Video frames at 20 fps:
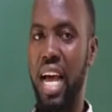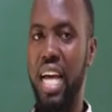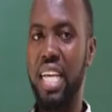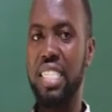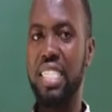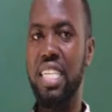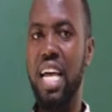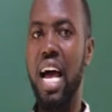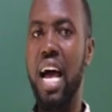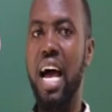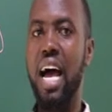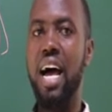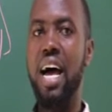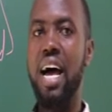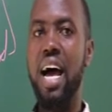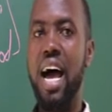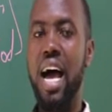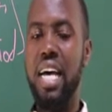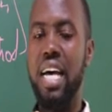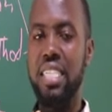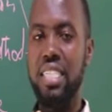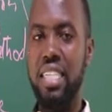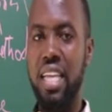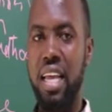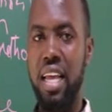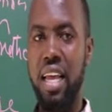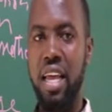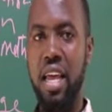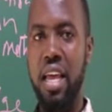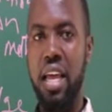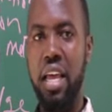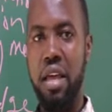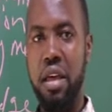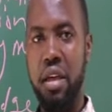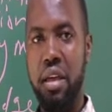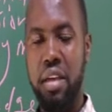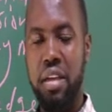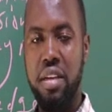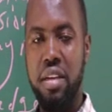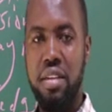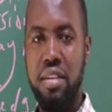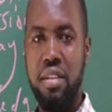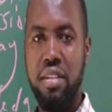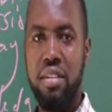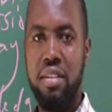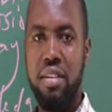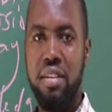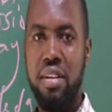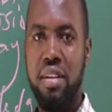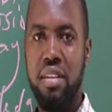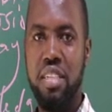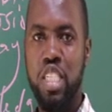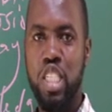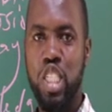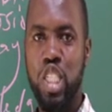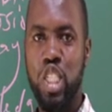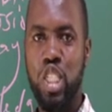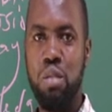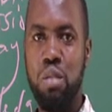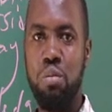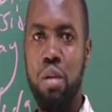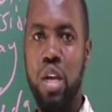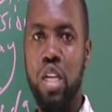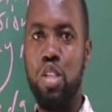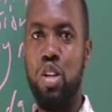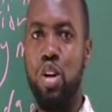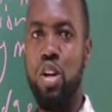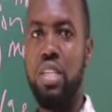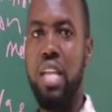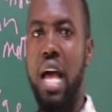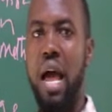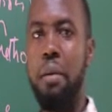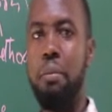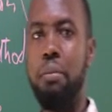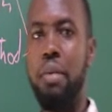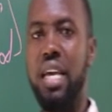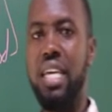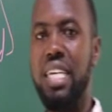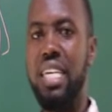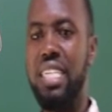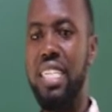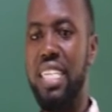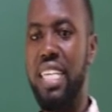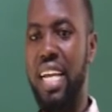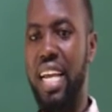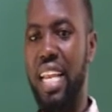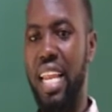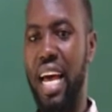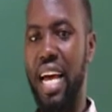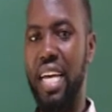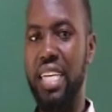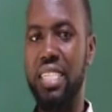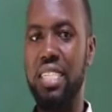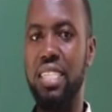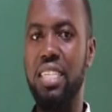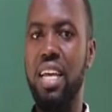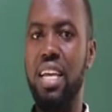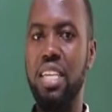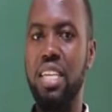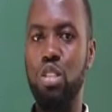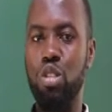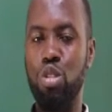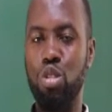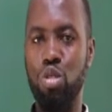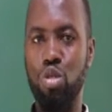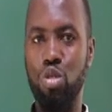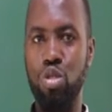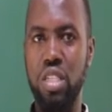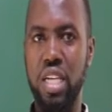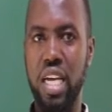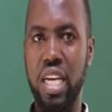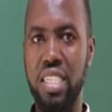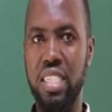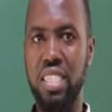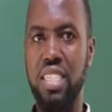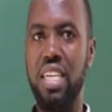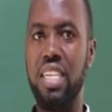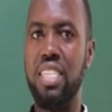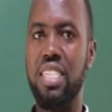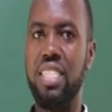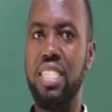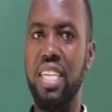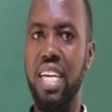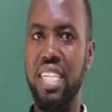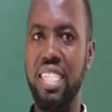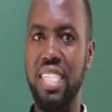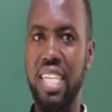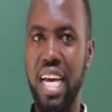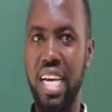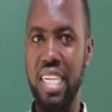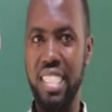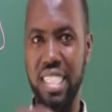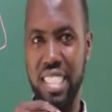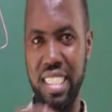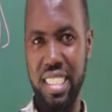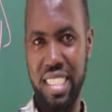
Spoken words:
answer as a teaching method, and making the class student-centered.